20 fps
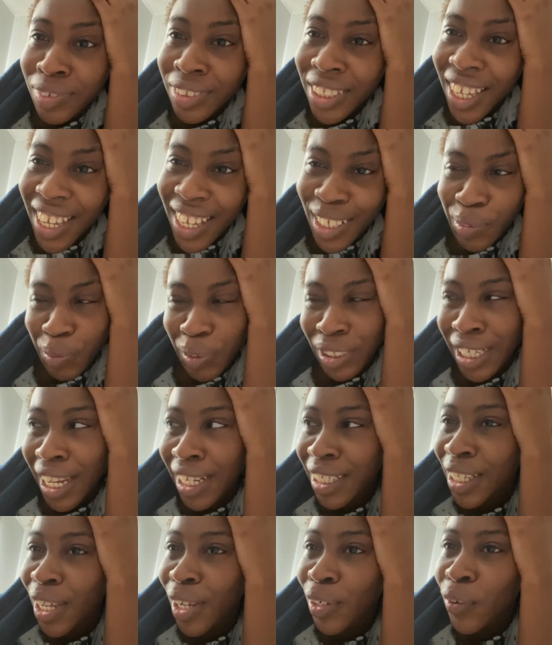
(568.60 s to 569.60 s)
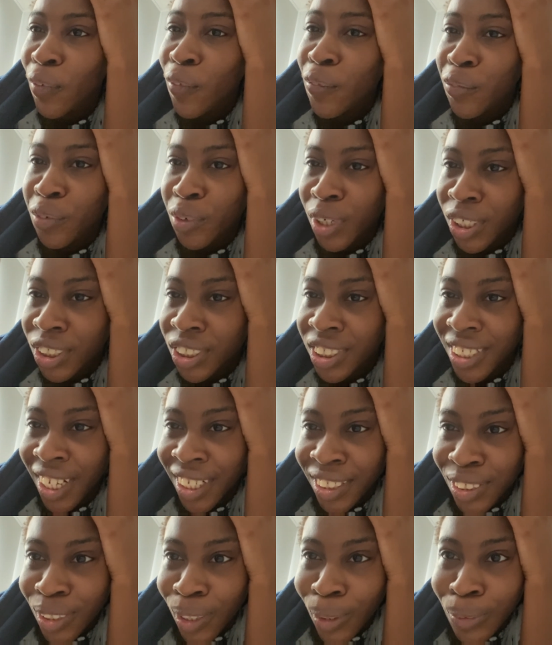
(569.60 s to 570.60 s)
Especially HelloFresh, that
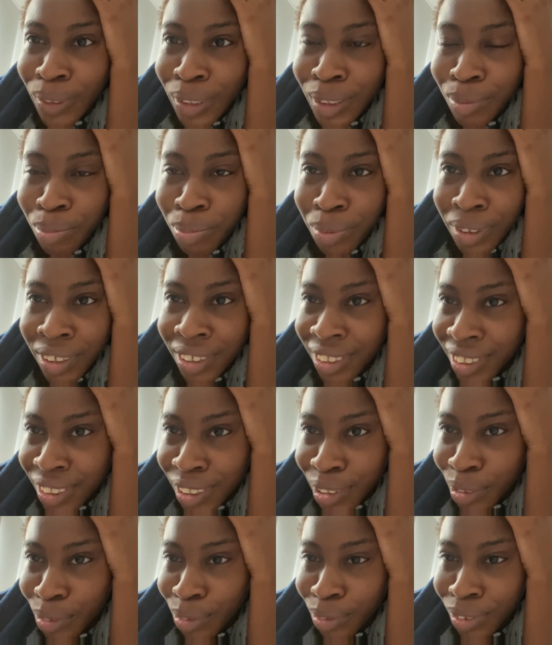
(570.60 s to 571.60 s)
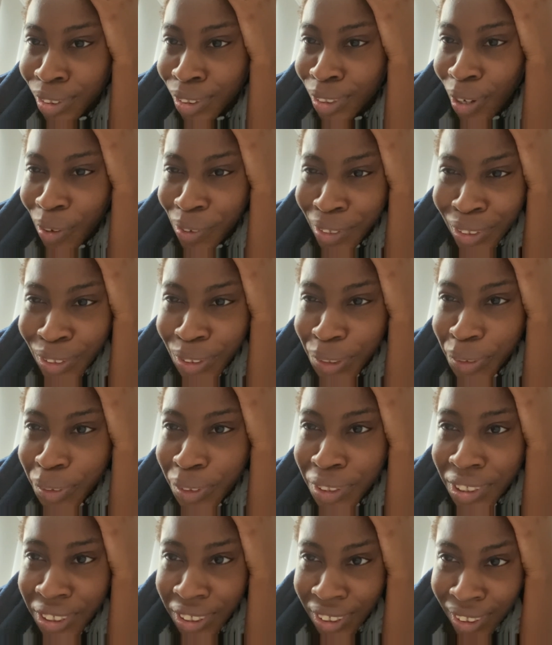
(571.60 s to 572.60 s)
they always bring new. It's always new
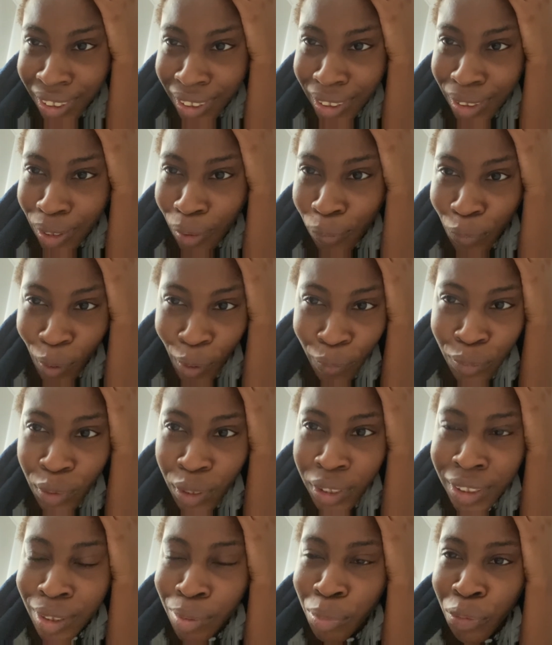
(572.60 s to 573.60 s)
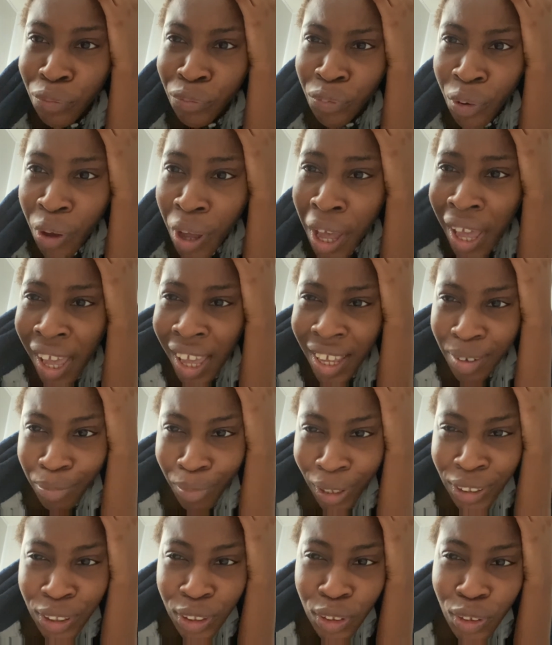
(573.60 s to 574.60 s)
dishes, stuff you have not eaten before.
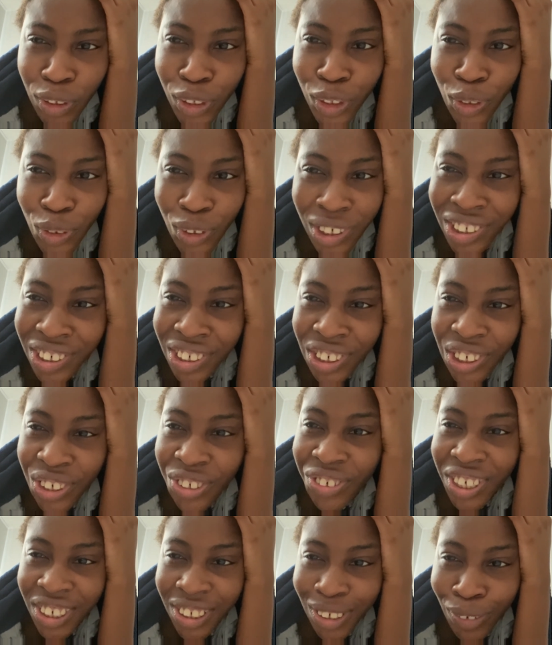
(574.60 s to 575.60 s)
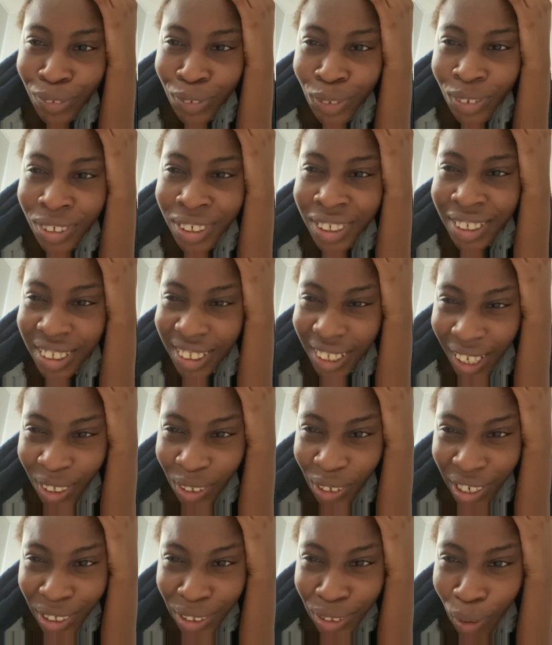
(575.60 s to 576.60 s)
Imagine going through the stress of cooking it and you
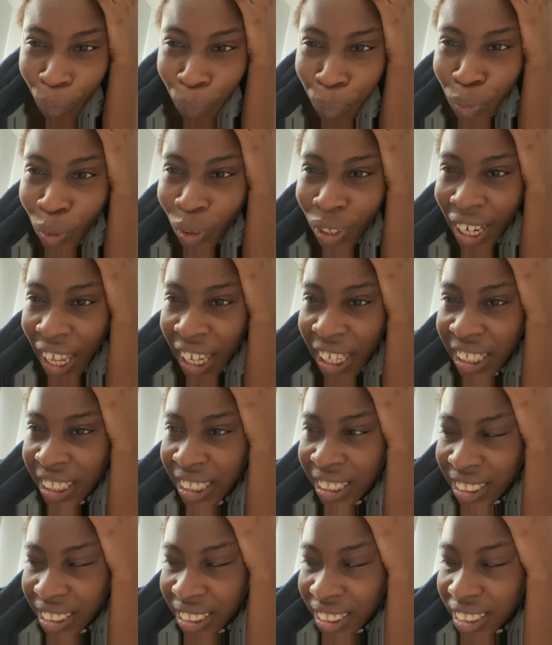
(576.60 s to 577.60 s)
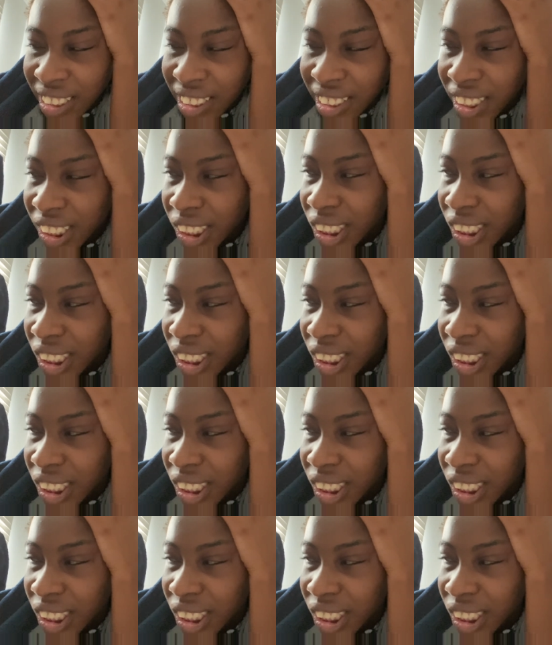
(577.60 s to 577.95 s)
end up not liking it.